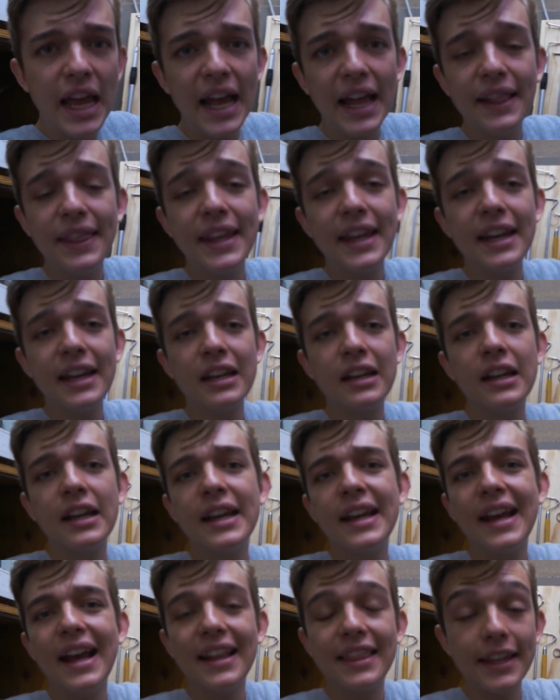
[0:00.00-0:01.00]
and then
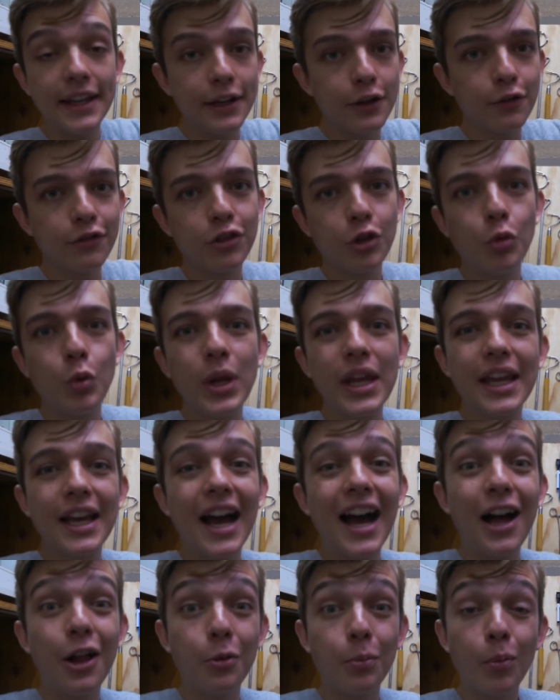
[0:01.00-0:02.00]
at the end of the week
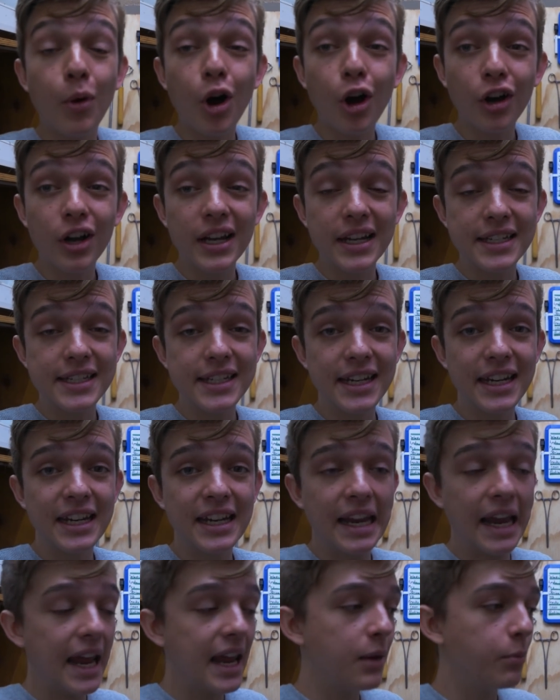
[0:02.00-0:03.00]
I'll mark it
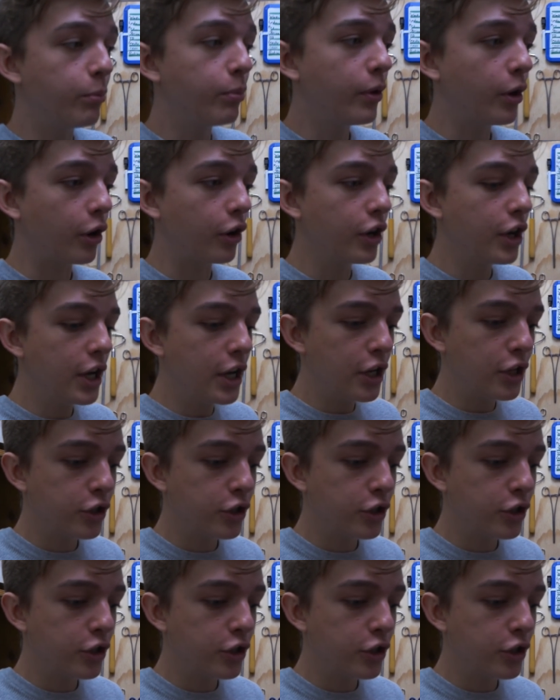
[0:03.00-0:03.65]
in a book,